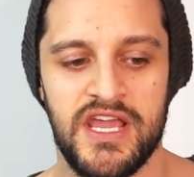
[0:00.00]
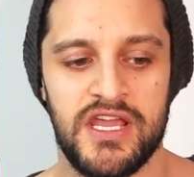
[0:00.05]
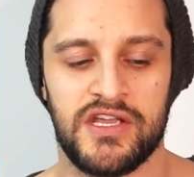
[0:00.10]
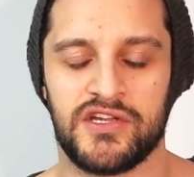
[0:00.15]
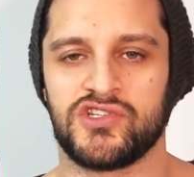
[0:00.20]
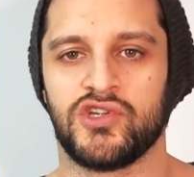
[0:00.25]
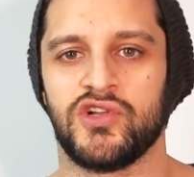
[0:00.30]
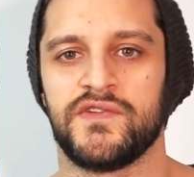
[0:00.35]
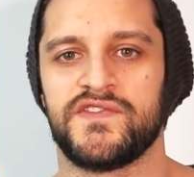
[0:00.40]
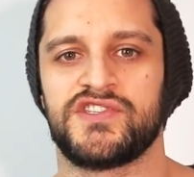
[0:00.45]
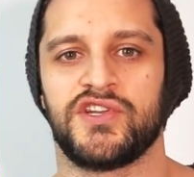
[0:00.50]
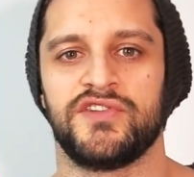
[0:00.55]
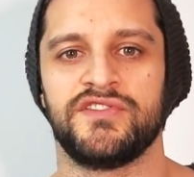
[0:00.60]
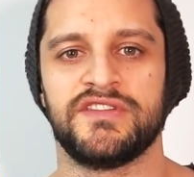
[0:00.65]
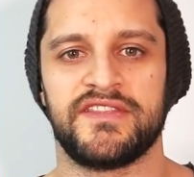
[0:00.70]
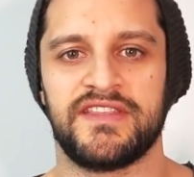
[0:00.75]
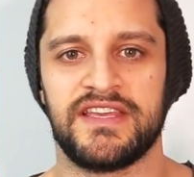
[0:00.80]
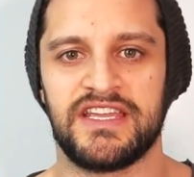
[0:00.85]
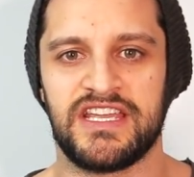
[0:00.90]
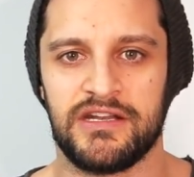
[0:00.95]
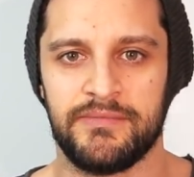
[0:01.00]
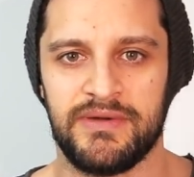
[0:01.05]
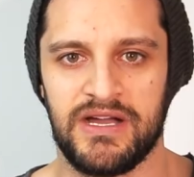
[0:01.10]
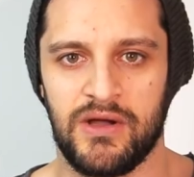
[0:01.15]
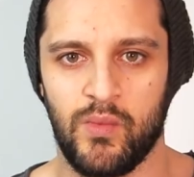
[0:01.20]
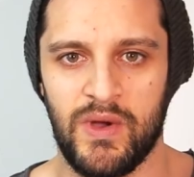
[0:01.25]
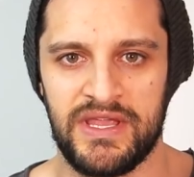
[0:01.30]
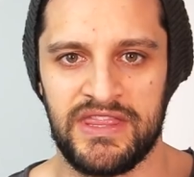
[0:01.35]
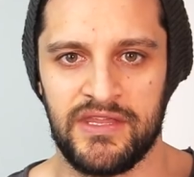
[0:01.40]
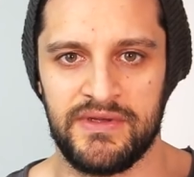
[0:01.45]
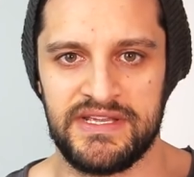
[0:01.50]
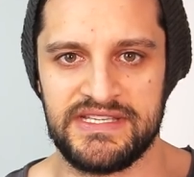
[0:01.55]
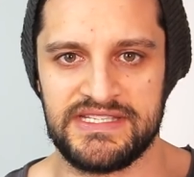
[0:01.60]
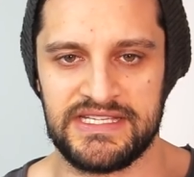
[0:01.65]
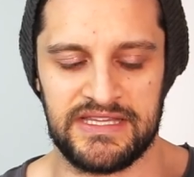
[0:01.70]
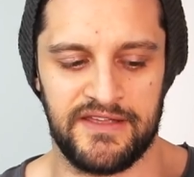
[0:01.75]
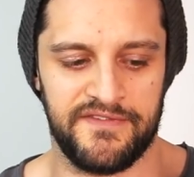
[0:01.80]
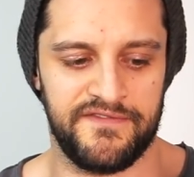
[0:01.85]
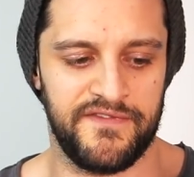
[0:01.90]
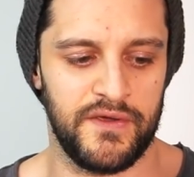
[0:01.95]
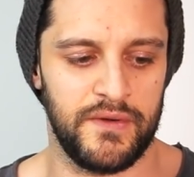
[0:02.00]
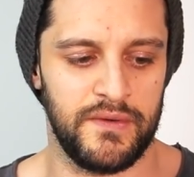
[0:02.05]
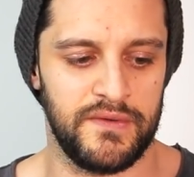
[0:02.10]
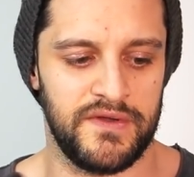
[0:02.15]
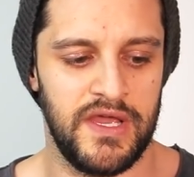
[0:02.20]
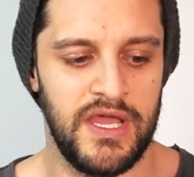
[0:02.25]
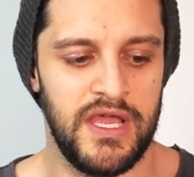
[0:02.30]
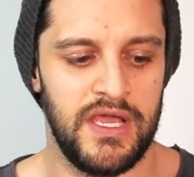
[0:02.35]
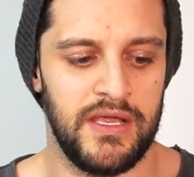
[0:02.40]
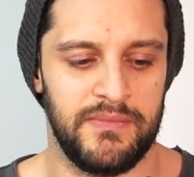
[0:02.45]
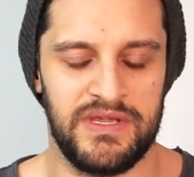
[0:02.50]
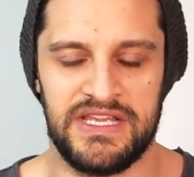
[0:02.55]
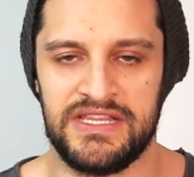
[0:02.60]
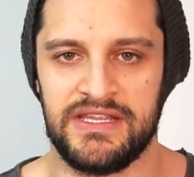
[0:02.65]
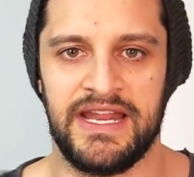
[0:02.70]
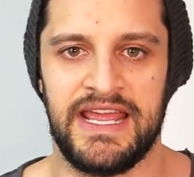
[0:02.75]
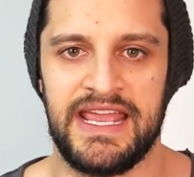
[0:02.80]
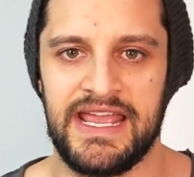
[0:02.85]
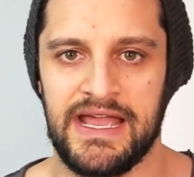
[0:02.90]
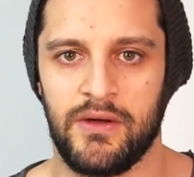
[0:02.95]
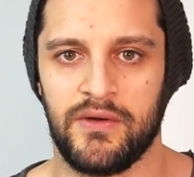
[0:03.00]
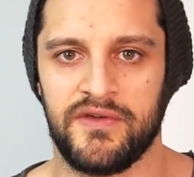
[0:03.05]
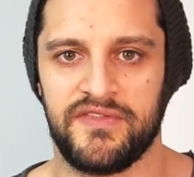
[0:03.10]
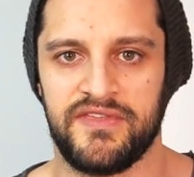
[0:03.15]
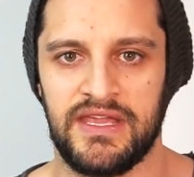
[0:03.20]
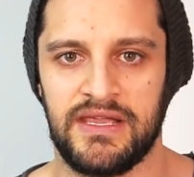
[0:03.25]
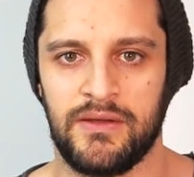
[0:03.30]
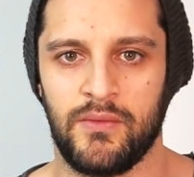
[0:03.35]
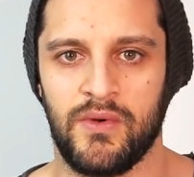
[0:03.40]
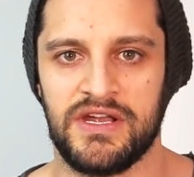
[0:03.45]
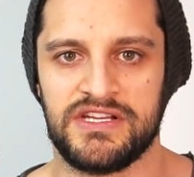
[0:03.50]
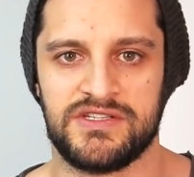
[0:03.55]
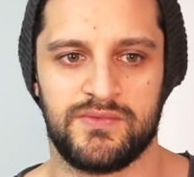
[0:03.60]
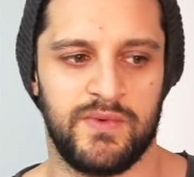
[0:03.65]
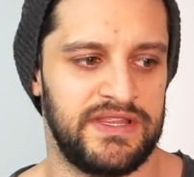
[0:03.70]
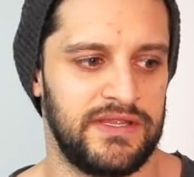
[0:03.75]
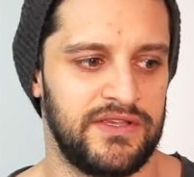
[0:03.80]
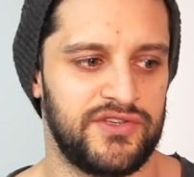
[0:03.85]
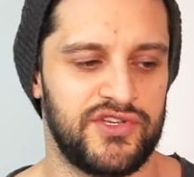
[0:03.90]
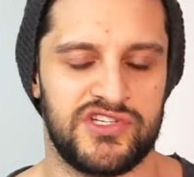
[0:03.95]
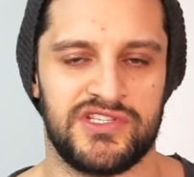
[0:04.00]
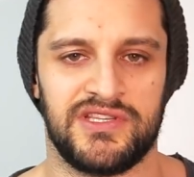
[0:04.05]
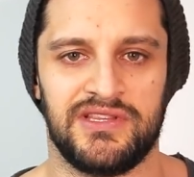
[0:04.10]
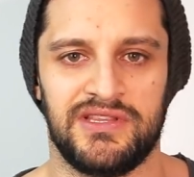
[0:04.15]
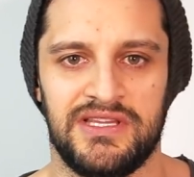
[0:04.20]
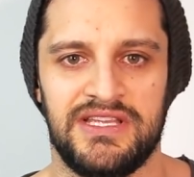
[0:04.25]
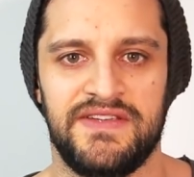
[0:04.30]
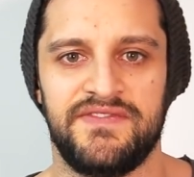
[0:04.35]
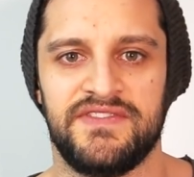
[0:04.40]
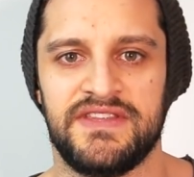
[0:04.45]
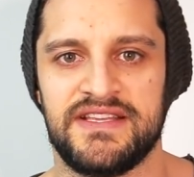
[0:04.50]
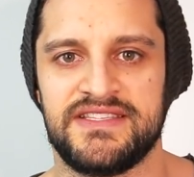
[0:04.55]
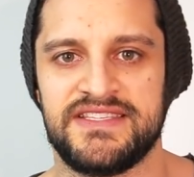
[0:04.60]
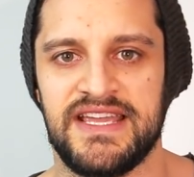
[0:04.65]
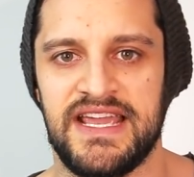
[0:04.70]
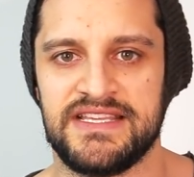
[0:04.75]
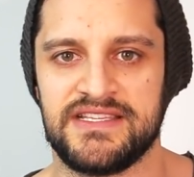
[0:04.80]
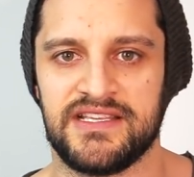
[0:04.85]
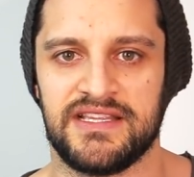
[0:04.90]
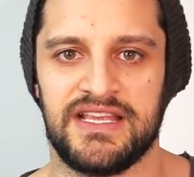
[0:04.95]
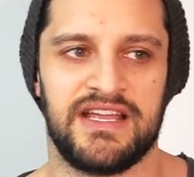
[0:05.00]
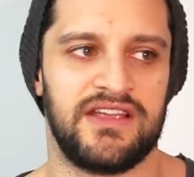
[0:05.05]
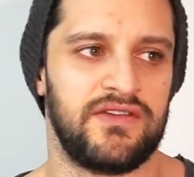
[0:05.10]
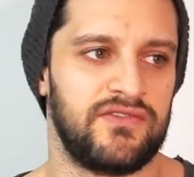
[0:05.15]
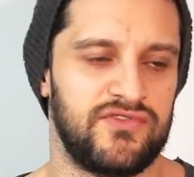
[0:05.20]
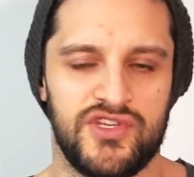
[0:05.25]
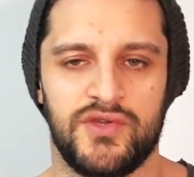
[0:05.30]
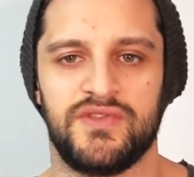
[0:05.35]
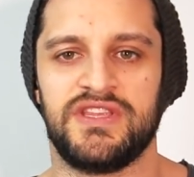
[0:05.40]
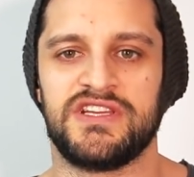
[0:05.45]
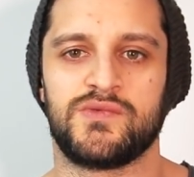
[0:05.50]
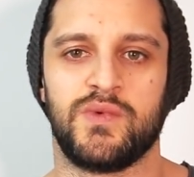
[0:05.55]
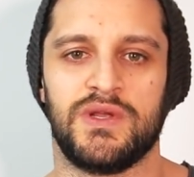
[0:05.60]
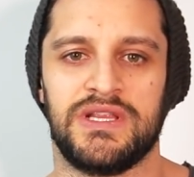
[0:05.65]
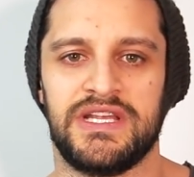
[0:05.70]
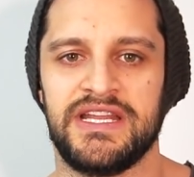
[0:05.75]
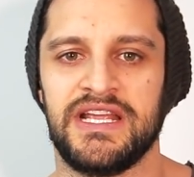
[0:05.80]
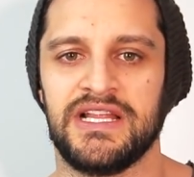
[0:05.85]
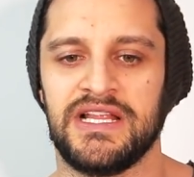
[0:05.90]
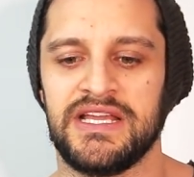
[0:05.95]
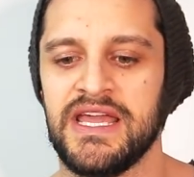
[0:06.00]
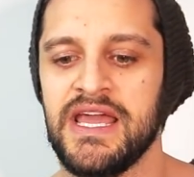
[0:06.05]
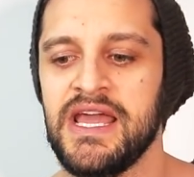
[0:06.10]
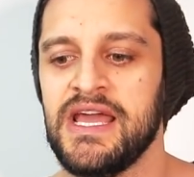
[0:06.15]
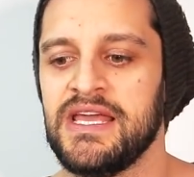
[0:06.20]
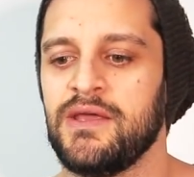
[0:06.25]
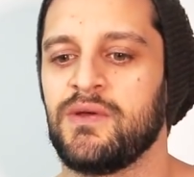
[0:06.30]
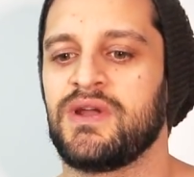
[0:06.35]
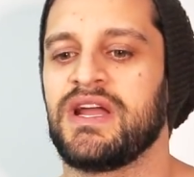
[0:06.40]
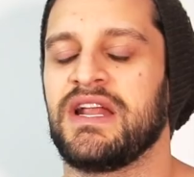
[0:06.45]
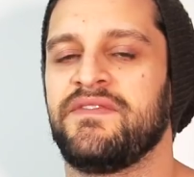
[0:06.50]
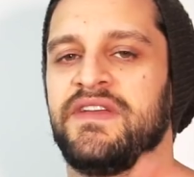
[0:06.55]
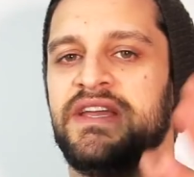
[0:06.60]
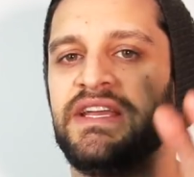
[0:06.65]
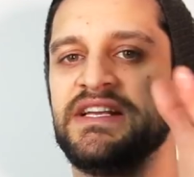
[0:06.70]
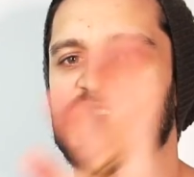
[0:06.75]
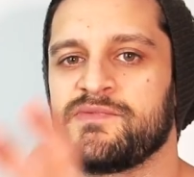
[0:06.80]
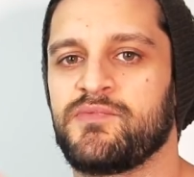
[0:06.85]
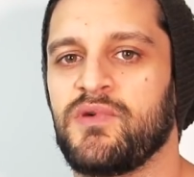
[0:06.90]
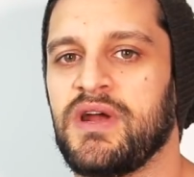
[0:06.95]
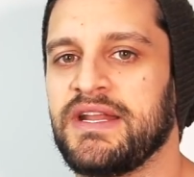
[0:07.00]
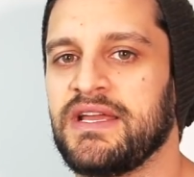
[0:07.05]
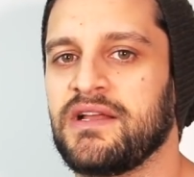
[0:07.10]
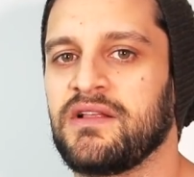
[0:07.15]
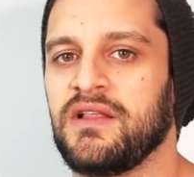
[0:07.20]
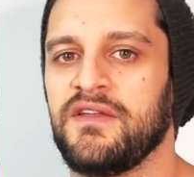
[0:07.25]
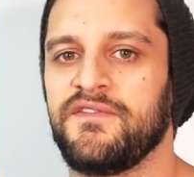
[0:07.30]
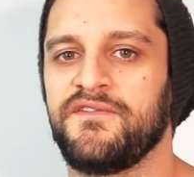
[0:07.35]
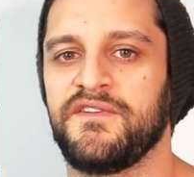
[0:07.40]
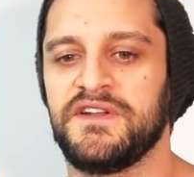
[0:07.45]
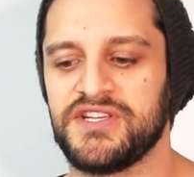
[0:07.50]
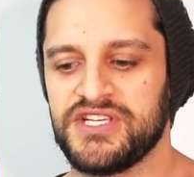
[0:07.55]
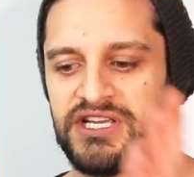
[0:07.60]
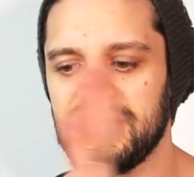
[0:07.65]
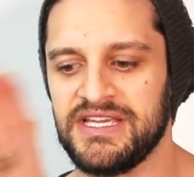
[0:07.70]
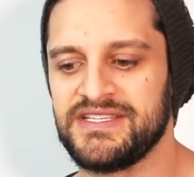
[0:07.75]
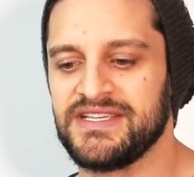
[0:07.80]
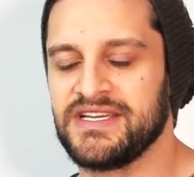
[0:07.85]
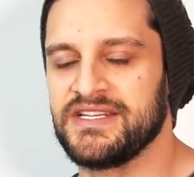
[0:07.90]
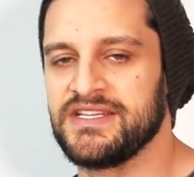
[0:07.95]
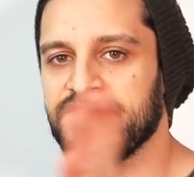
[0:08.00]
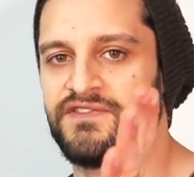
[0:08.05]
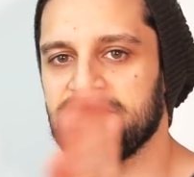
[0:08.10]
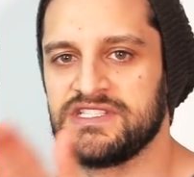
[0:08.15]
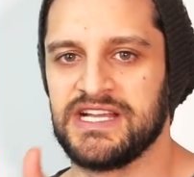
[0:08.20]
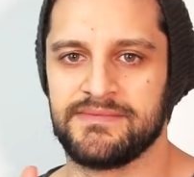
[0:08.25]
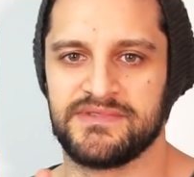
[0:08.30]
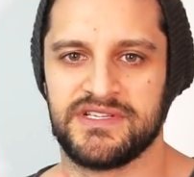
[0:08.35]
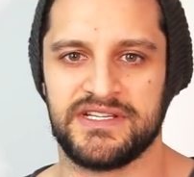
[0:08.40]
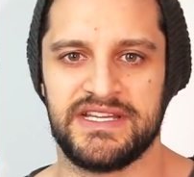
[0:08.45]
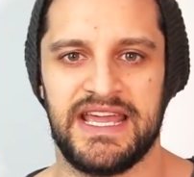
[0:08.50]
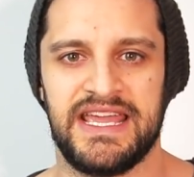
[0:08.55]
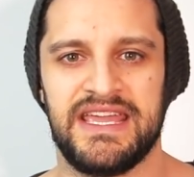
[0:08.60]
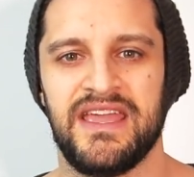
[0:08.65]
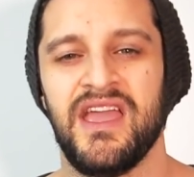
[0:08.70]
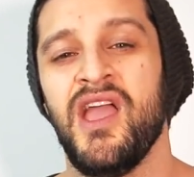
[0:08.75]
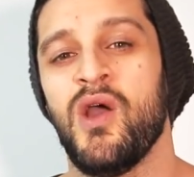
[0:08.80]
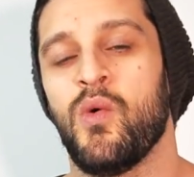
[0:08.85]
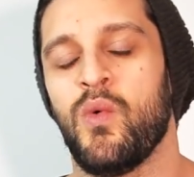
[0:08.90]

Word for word: because all of a sudden they're thinking about when they're eating their food in an eight hour thing, whereas when they're just leaving their day to like do things willy nilly, they were kind of eating sporadically, finishing eating at different times of day,